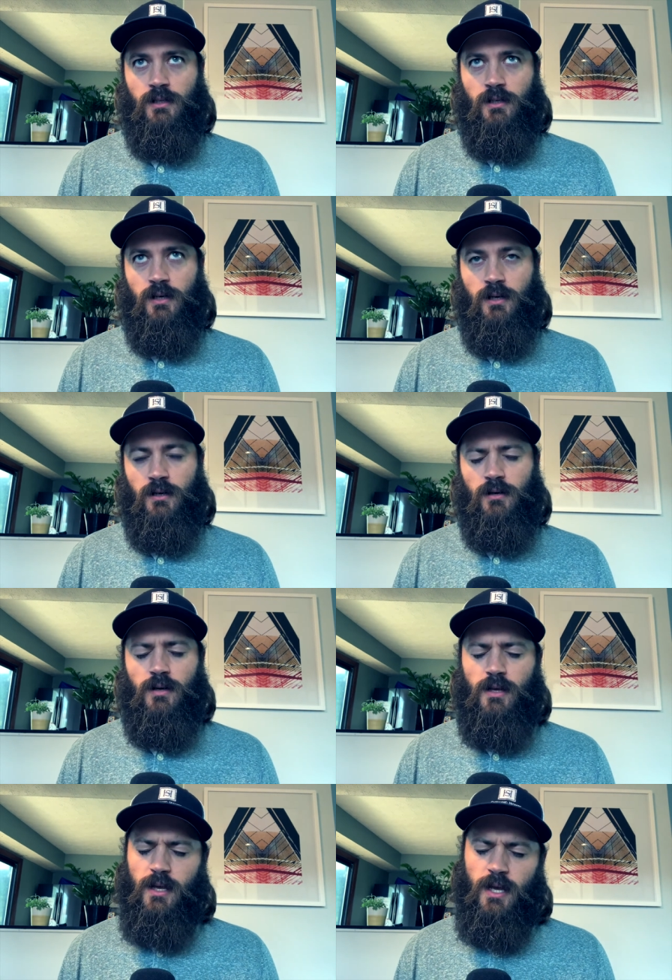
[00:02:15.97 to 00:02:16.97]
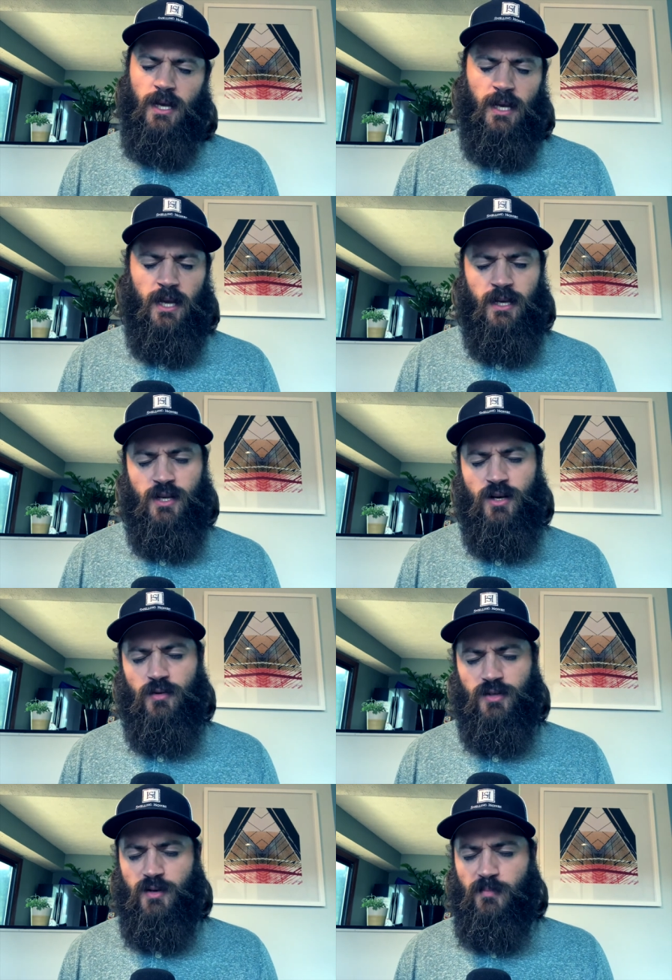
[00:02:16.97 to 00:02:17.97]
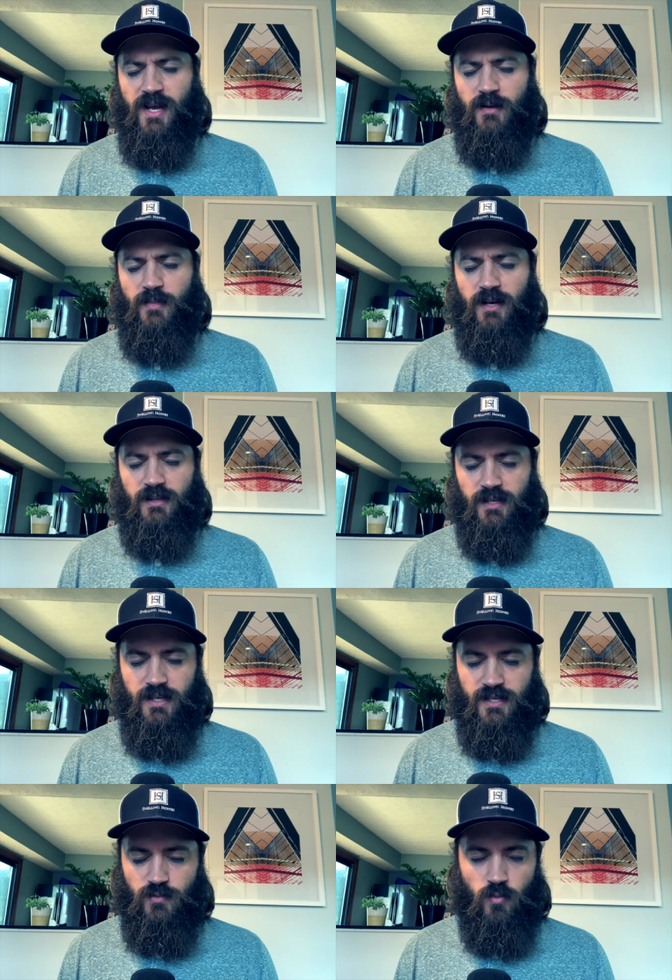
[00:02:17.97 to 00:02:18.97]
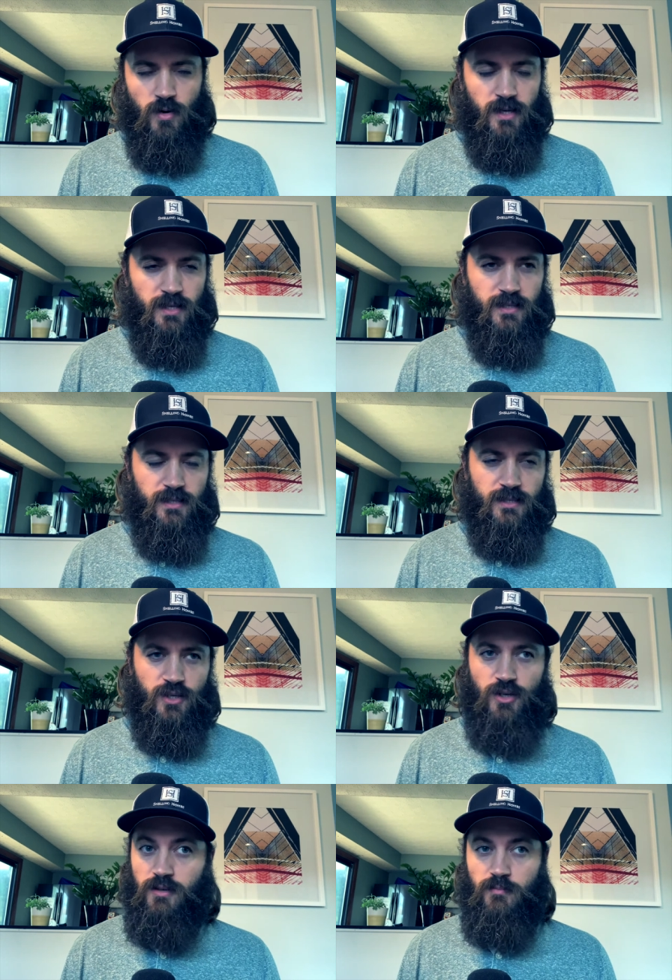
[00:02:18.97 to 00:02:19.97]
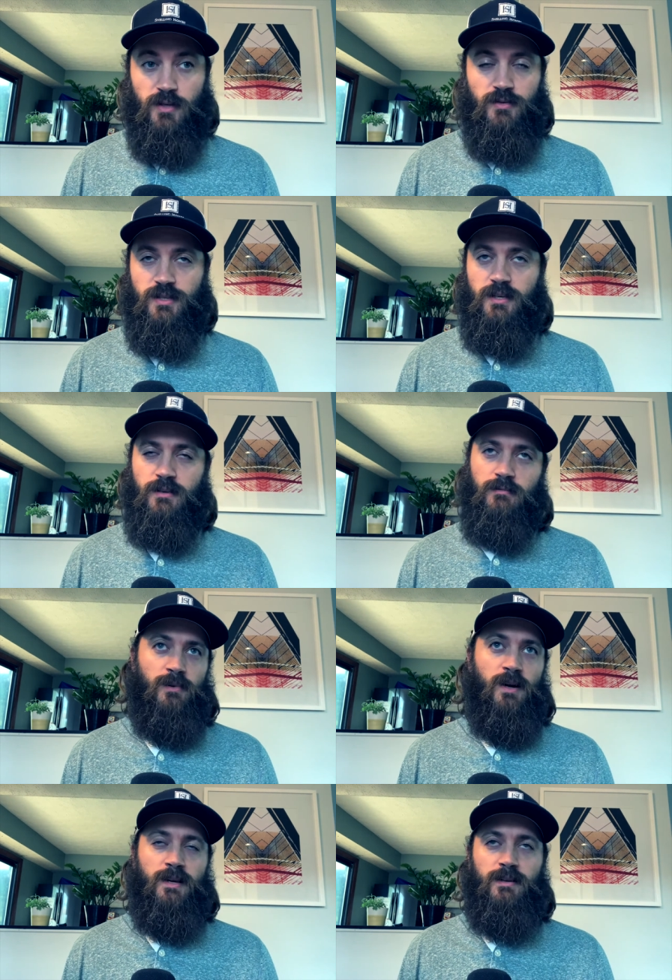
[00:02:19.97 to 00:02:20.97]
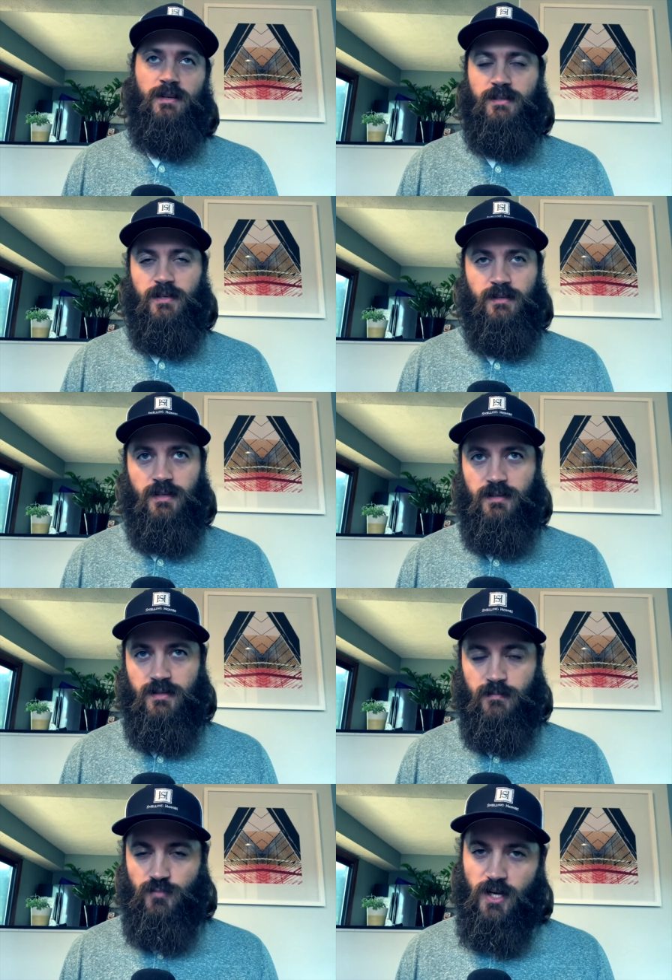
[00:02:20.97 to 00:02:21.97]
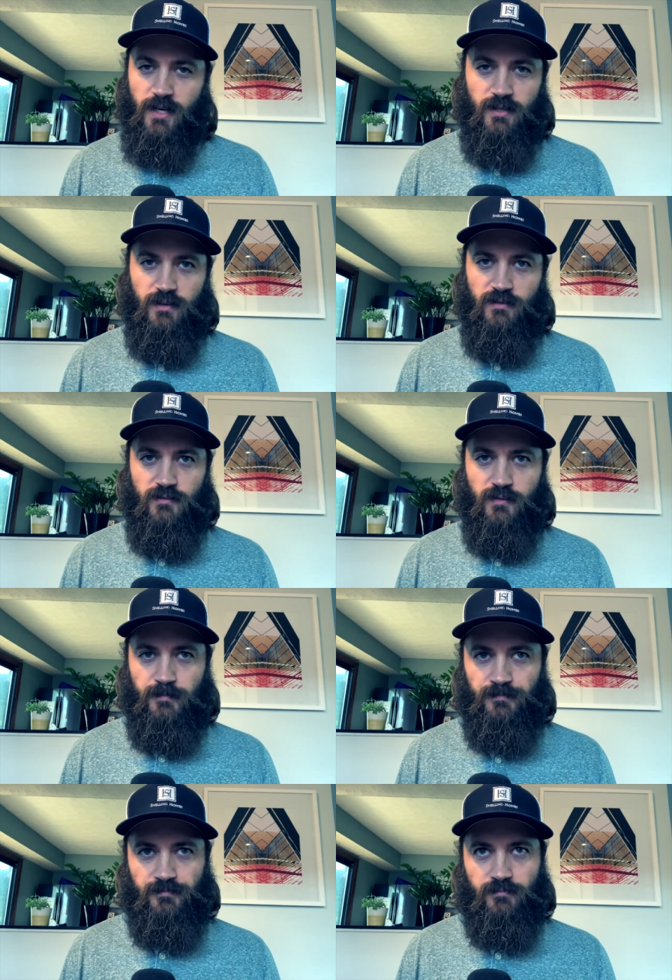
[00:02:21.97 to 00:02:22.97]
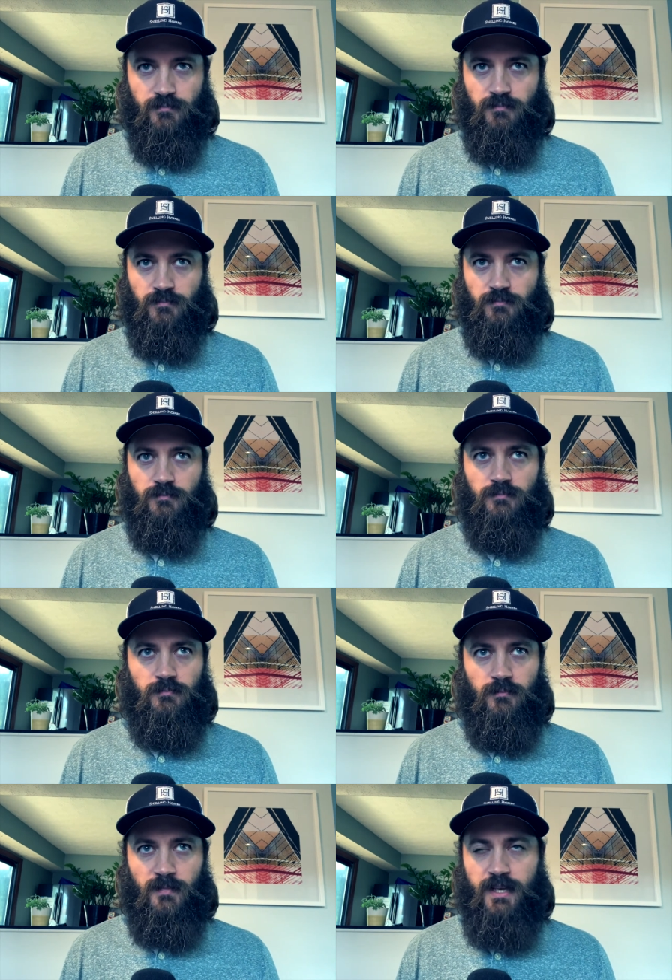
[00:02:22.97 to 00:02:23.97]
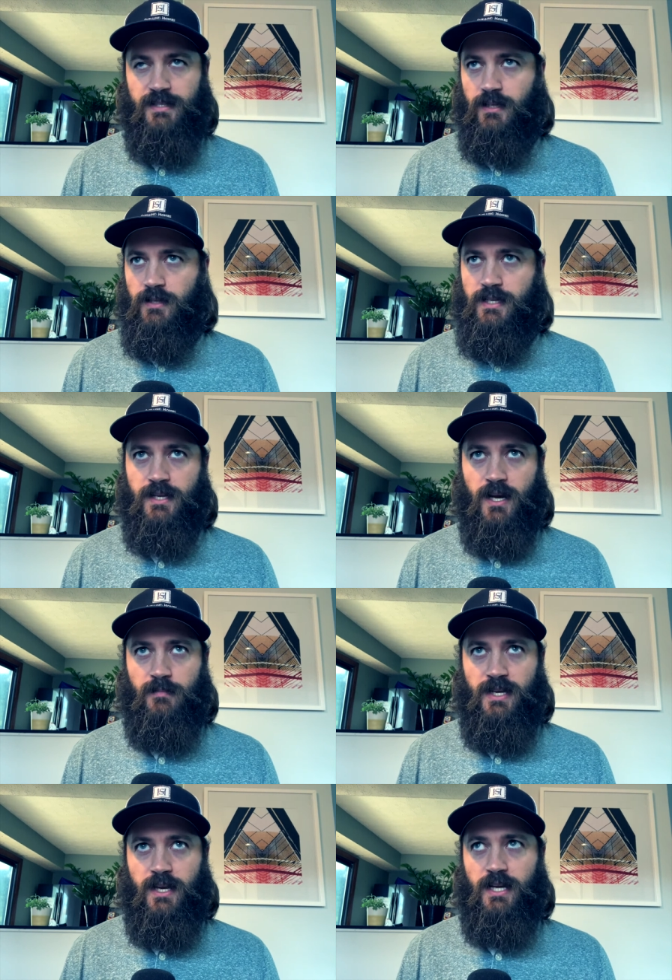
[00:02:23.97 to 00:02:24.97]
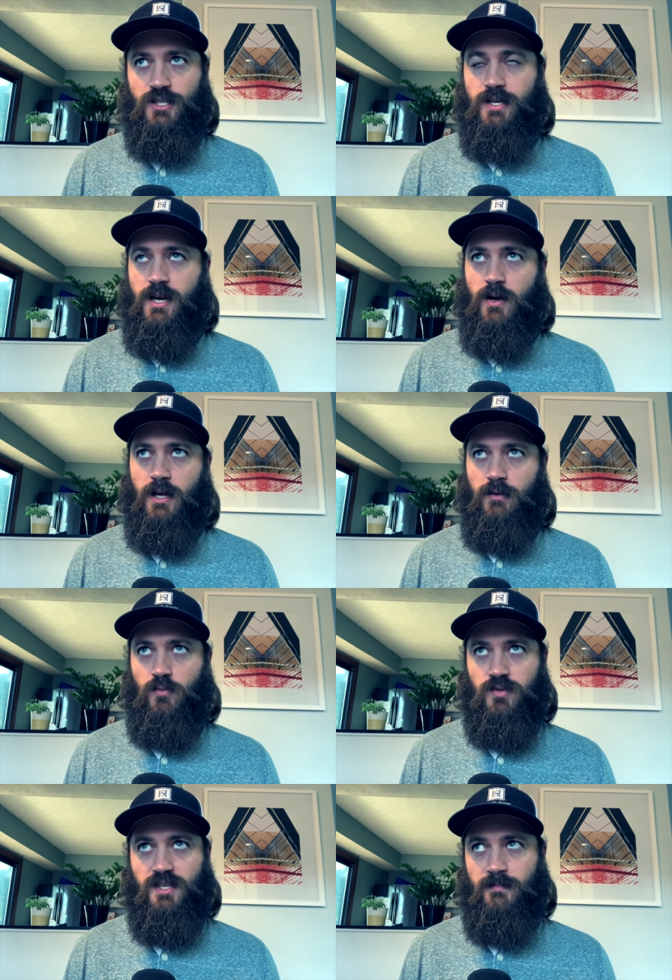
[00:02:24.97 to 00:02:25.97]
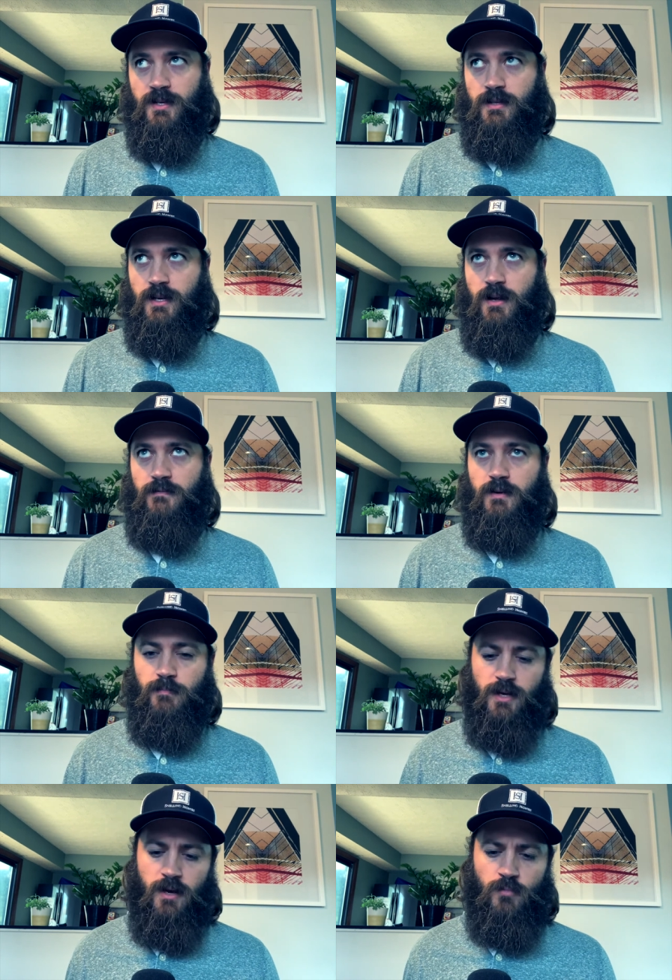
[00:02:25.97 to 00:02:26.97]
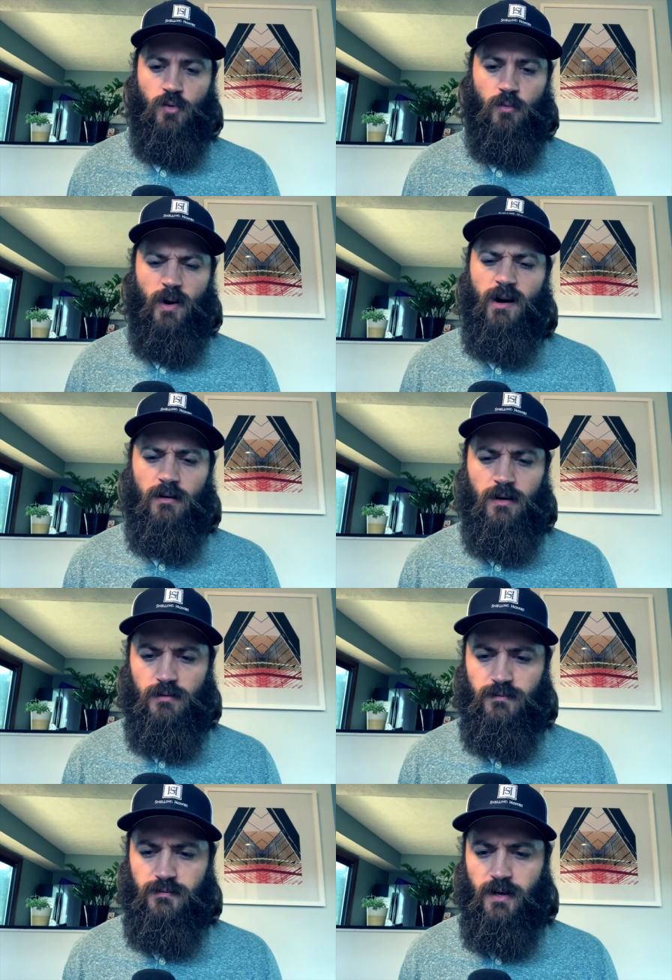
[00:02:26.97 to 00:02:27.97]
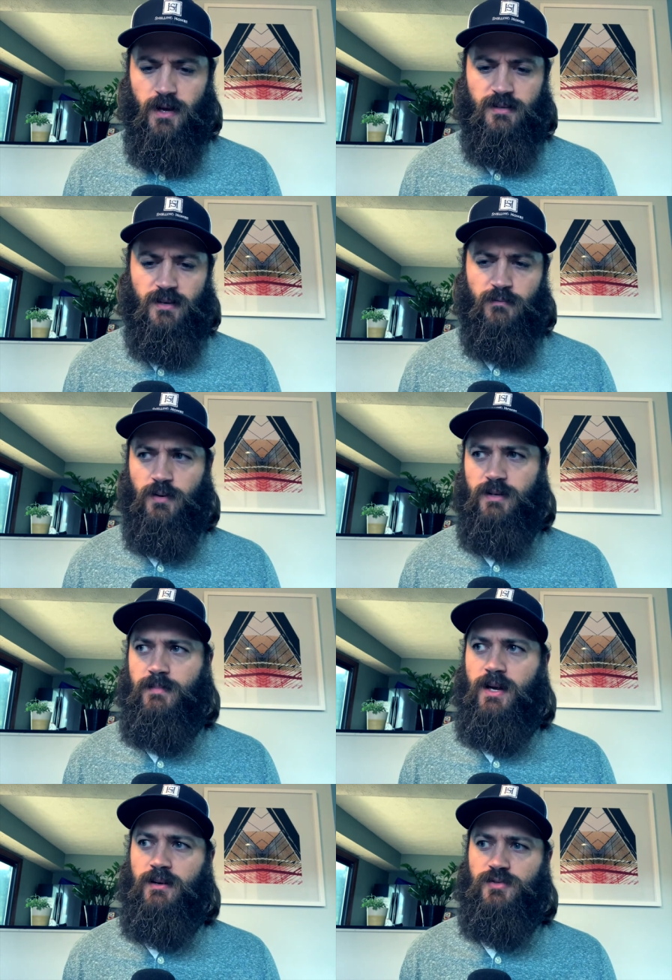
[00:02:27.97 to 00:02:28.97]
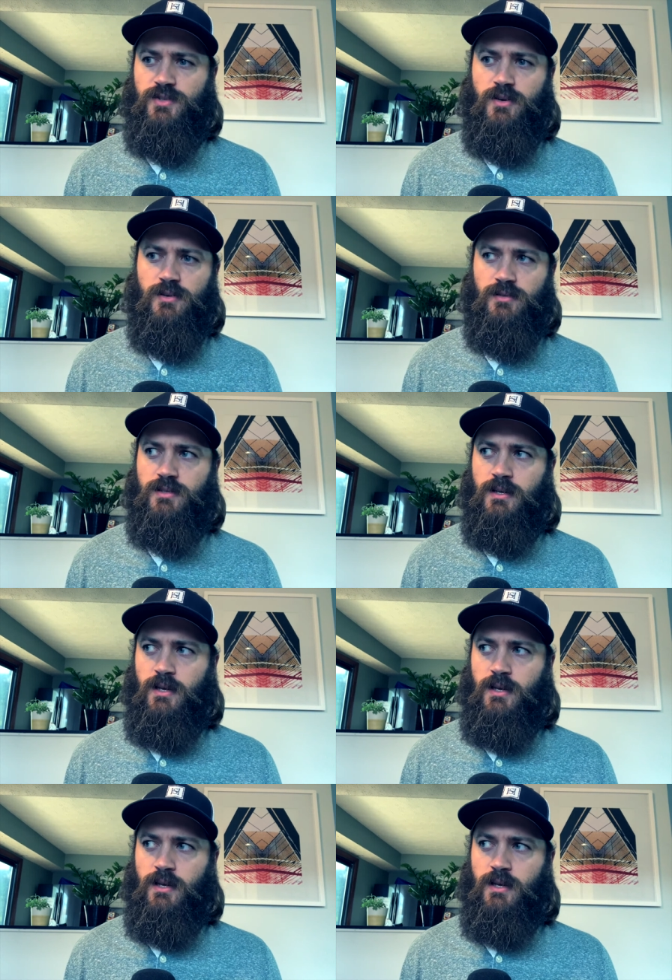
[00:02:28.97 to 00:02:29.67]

Uh, and you know, there's debate about this. What is good music, right? It's it, it's subjective. It's at least got to be catchy. Now, something that I've become more aware of as I've written my own songs